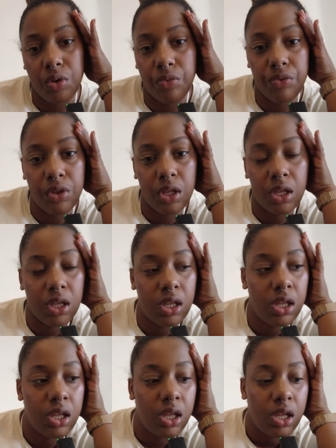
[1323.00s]

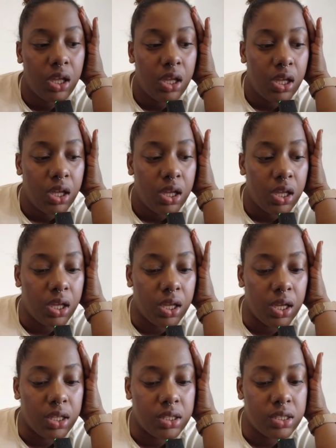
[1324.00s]
hopefully
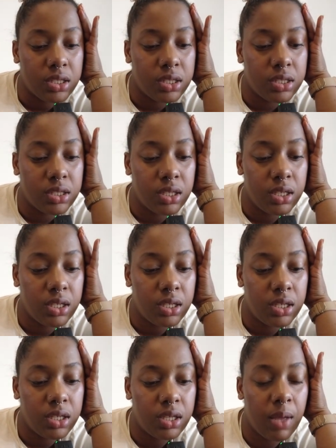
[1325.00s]
it gets,
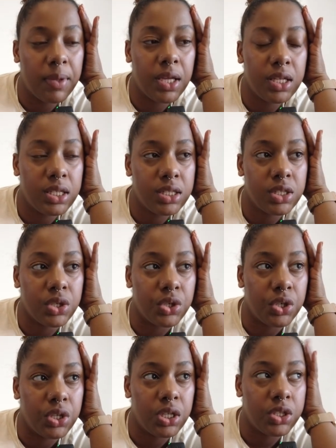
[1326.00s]
I mean, it is
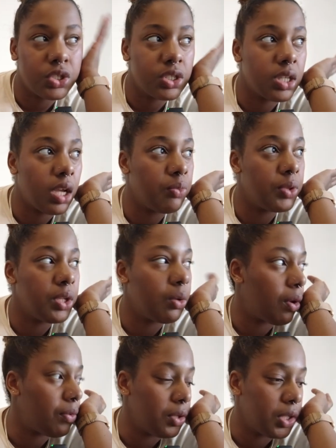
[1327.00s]
good. It's just, I really
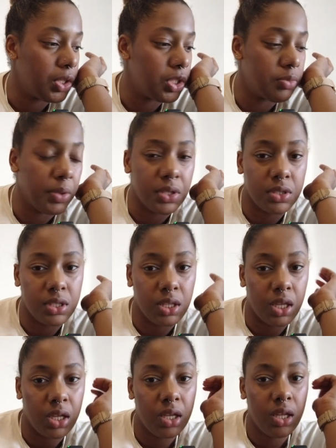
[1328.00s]
don't have the attention span to
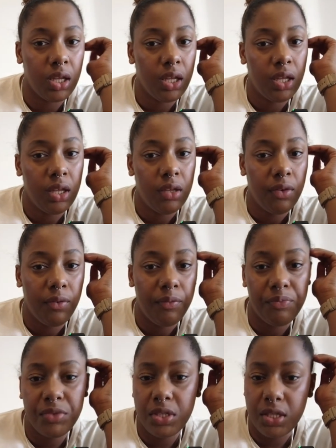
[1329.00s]
like
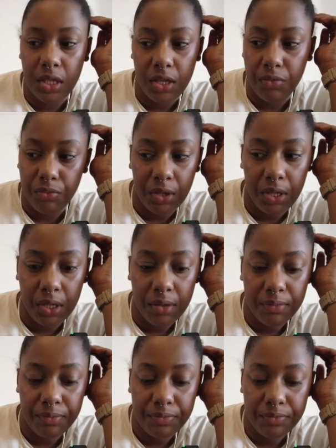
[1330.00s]
sit and read it.